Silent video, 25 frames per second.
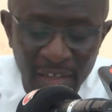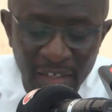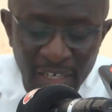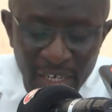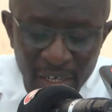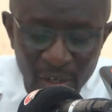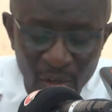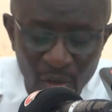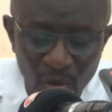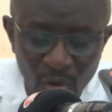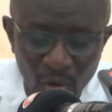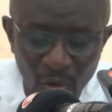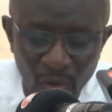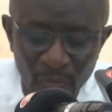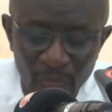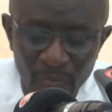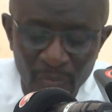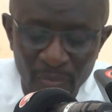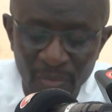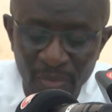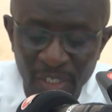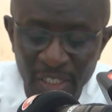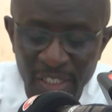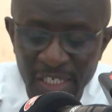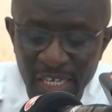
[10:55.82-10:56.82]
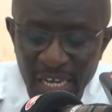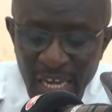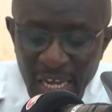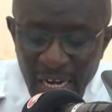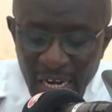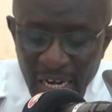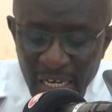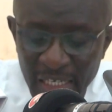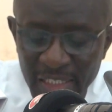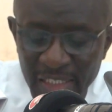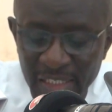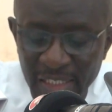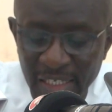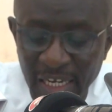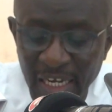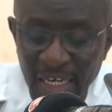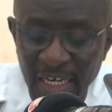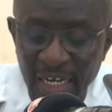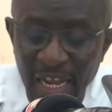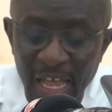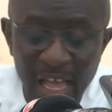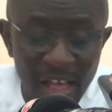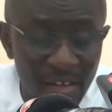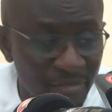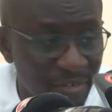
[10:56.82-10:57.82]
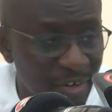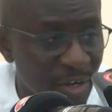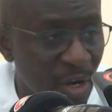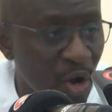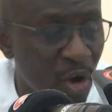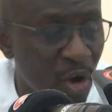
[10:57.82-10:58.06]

ridicule the TRRC and every